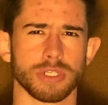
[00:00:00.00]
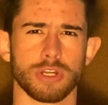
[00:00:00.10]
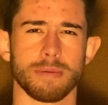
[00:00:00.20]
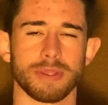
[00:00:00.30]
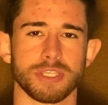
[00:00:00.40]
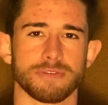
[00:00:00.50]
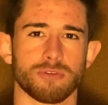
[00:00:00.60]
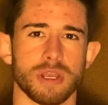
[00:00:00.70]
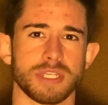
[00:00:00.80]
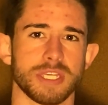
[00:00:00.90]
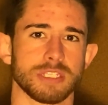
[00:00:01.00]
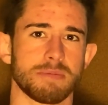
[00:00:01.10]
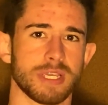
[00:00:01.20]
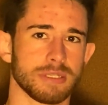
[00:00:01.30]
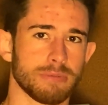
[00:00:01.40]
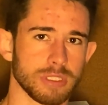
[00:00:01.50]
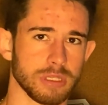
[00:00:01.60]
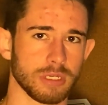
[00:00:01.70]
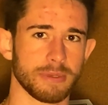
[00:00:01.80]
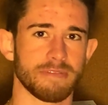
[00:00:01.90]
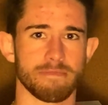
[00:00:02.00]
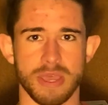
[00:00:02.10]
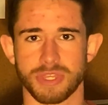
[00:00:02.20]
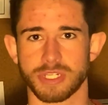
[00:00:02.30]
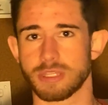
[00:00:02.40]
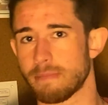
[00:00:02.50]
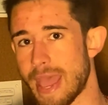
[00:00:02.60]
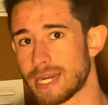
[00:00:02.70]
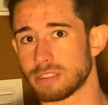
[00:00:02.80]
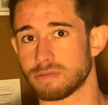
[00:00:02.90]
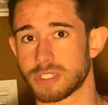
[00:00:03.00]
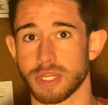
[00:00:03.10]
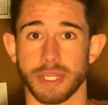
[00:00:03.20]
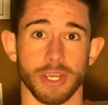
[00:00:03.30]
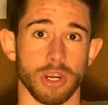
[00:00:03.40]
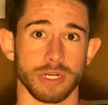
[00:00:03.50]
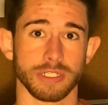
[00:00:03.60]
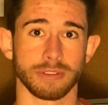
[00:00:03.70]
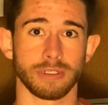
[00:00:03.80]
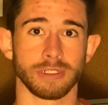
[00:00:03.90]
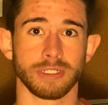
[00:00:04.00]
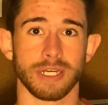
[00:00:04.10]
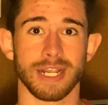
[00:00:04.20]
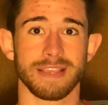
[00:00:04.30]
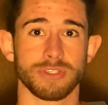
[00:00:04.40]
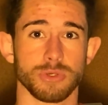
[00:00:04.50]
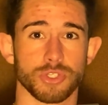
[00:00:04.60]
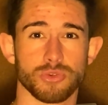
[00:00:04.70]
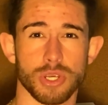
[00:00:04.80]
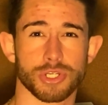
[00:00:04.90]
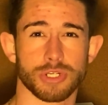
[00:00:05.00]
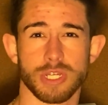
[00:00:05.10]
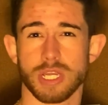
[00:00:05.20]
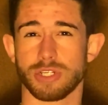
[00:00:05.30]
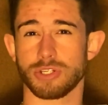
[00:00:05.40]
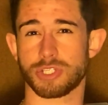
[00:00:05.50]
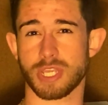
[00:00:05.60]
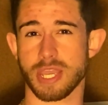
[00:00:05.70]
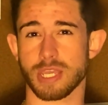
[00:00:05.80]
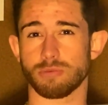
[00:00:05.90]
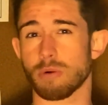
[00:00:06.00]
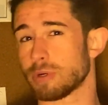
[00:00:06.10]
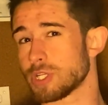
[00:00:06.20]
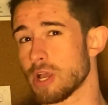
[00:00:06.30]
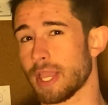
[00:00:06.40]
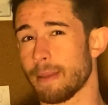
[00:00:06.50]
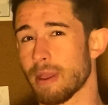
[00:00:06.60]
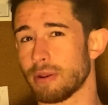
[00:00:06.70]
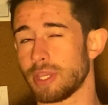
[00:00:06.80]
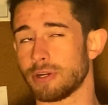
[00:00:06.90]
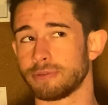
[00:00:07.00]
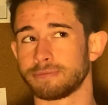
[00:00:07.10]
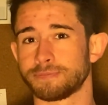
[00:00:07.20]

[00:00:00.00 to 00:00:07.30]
to learn about these four ideas because it puts a little bit of method to the madness of studying art, and it gives you a structure to understand what we're talking about here.